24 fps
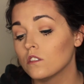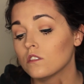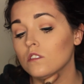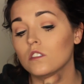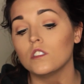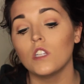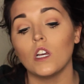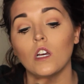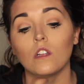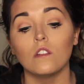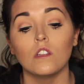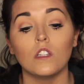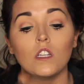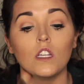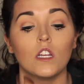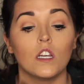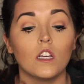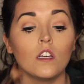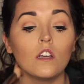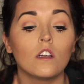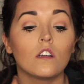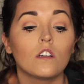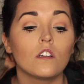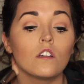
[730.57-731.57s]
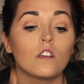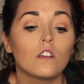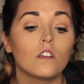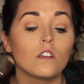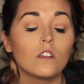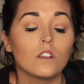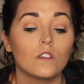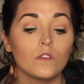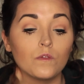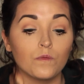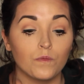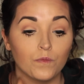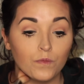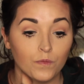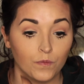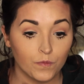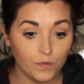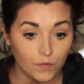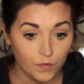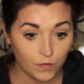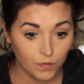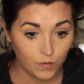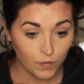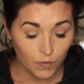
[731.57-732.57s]
down the neck,
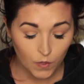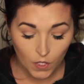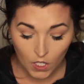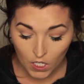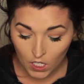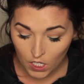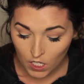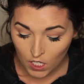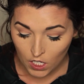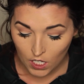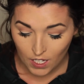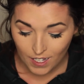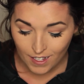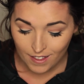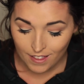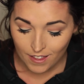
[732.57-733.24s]
and